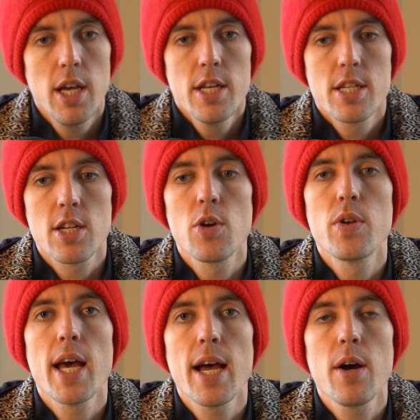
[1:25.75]
So
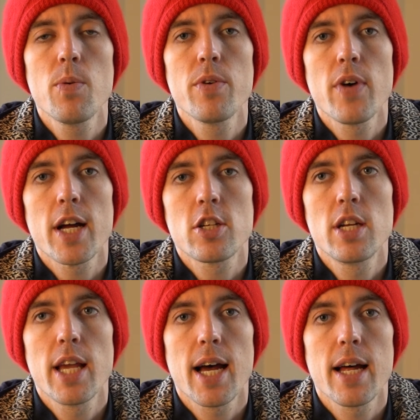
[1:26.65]
now we've
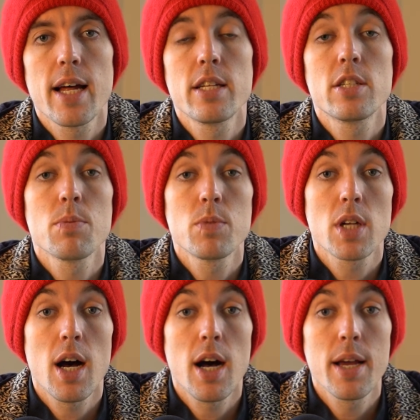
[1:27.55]
actually had some
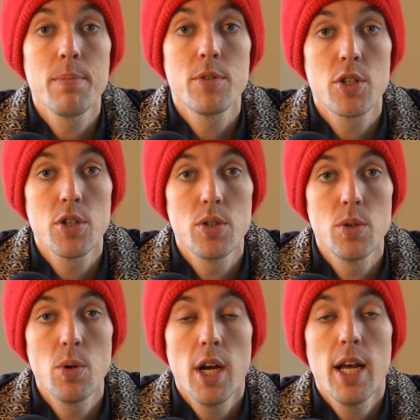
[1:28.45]
time to